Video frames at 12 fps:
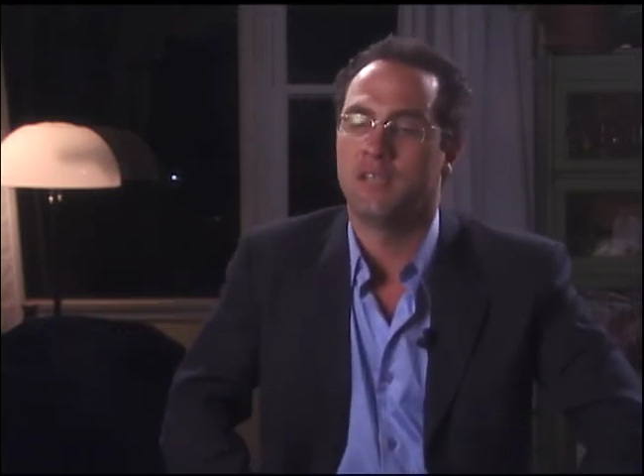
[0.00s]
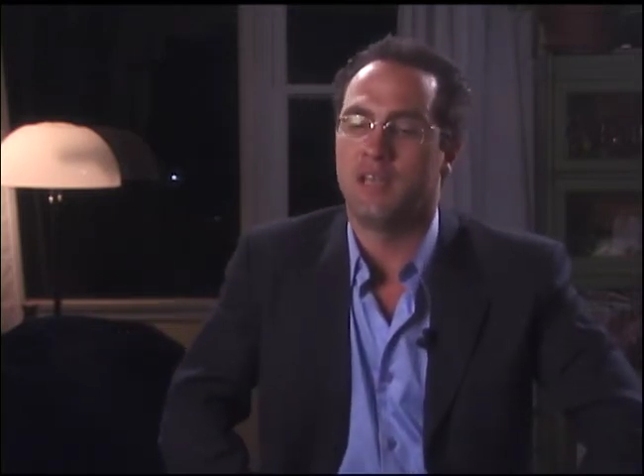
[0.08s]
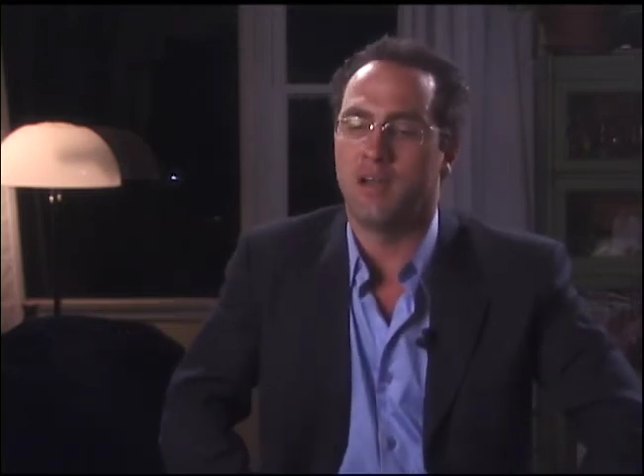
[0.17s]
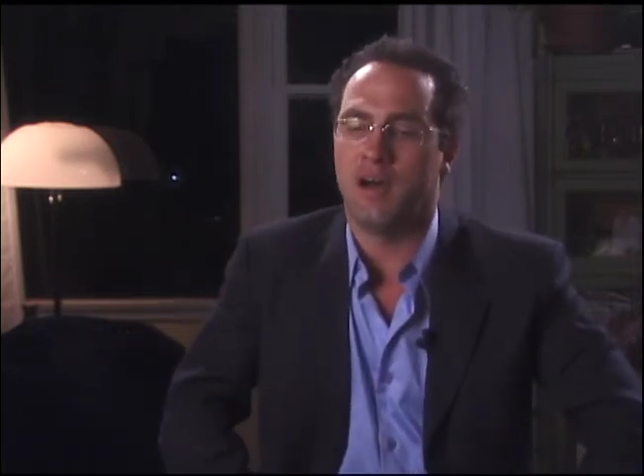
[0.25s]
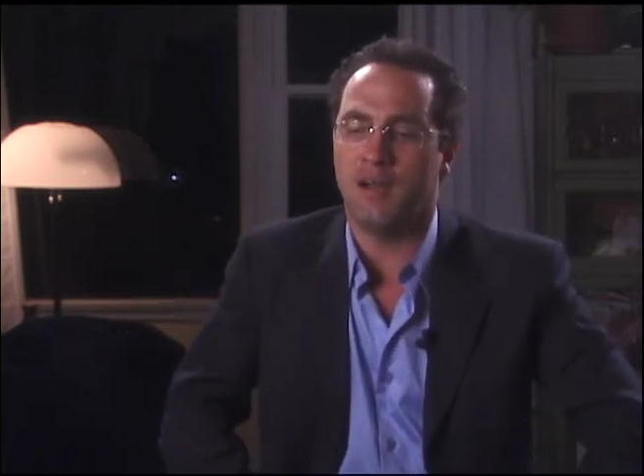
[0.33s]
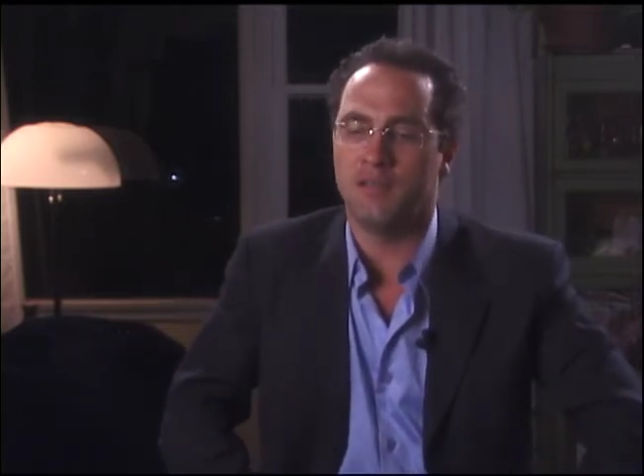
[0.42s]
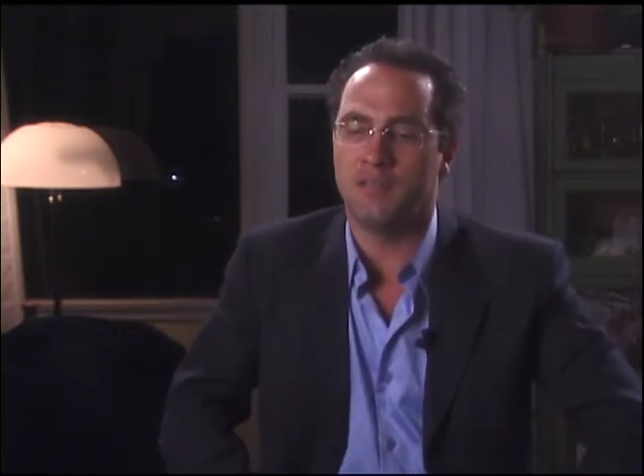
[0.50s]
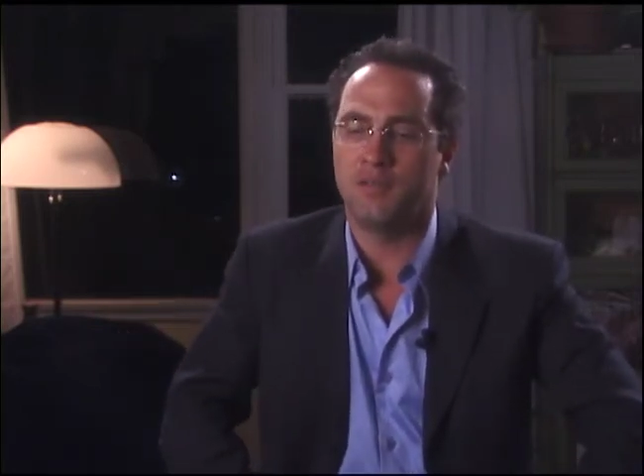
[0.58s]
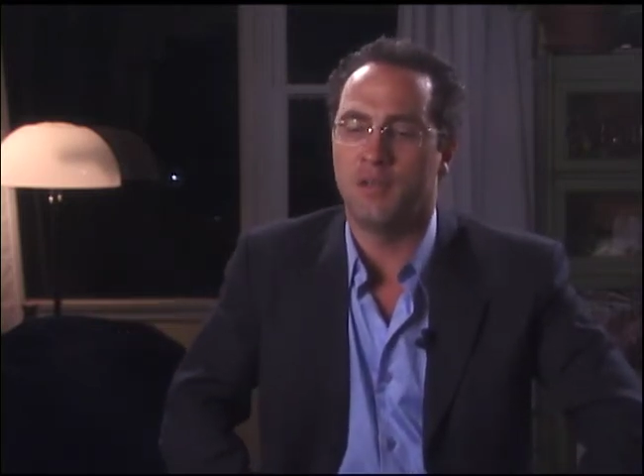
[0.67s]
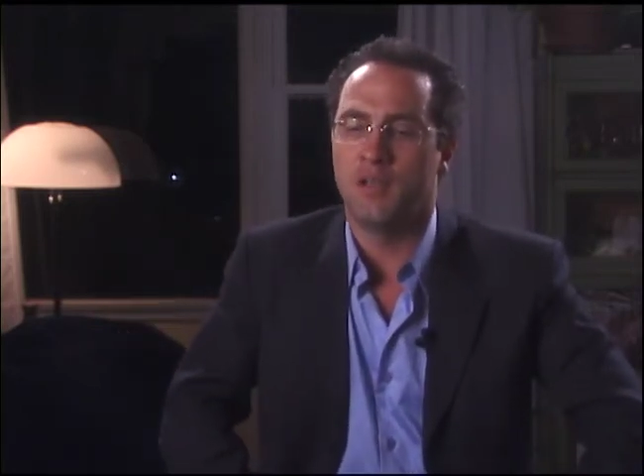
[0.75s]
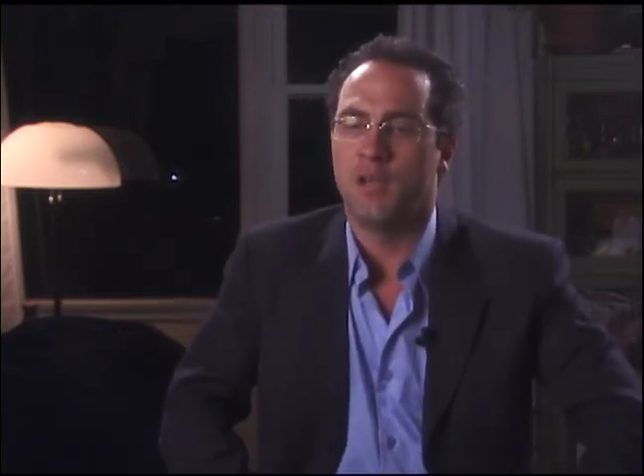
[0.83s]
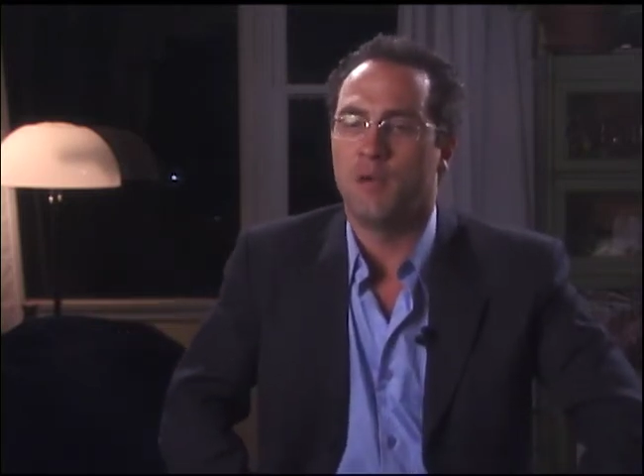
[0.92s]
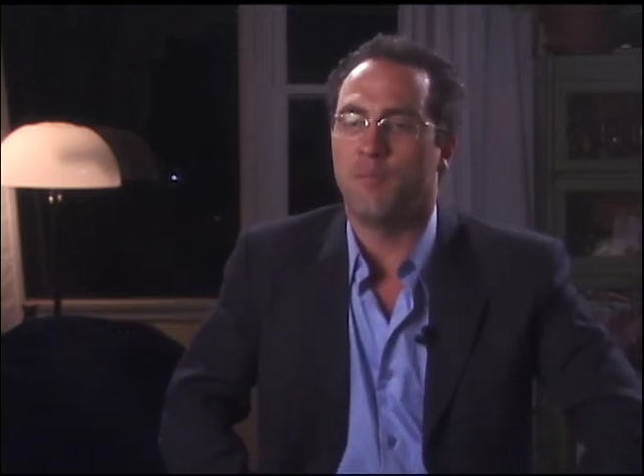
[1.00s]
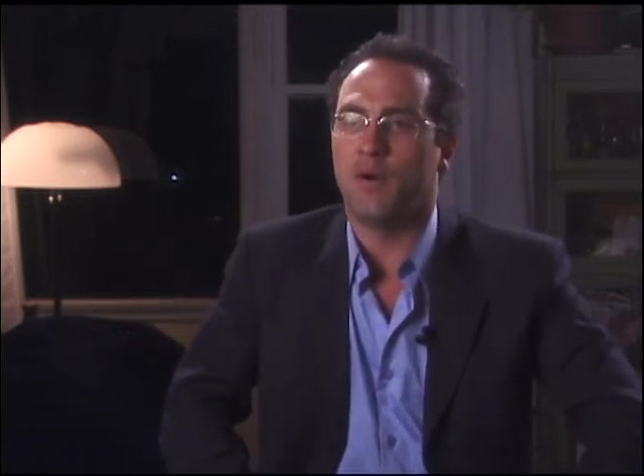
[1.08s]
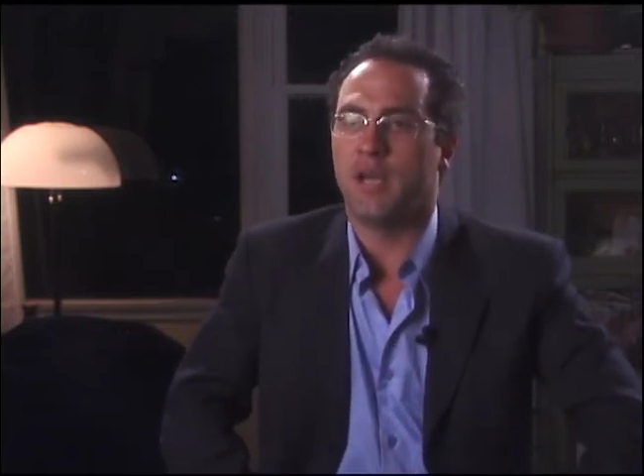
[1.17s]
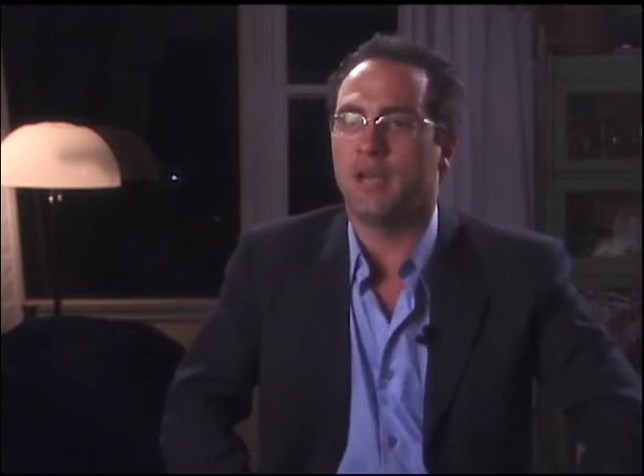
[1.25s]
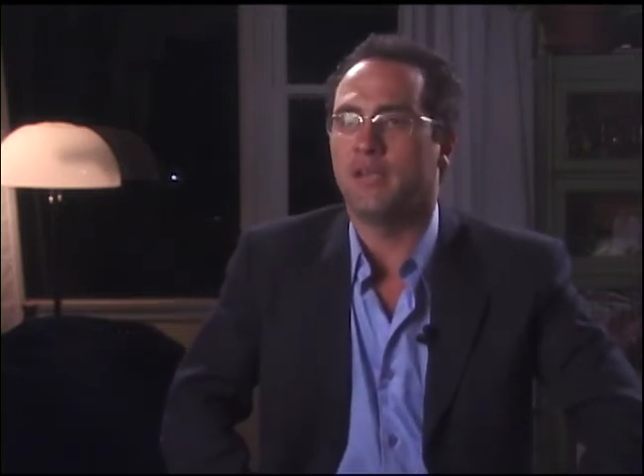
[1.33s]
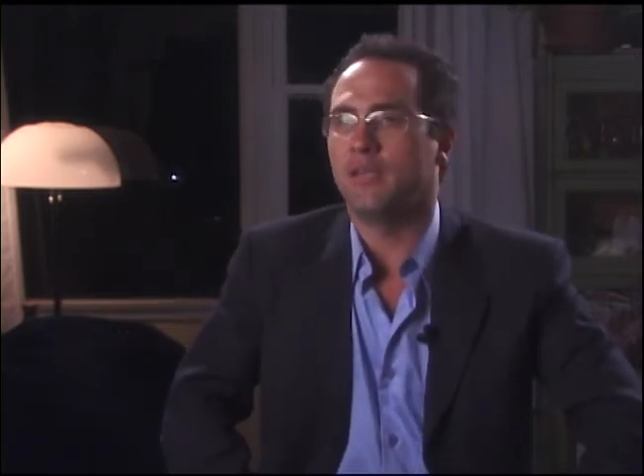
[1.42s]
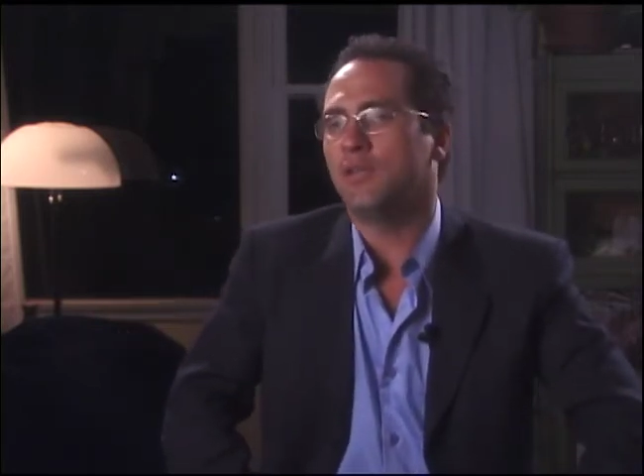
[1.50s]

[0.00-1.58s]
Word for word: in holland but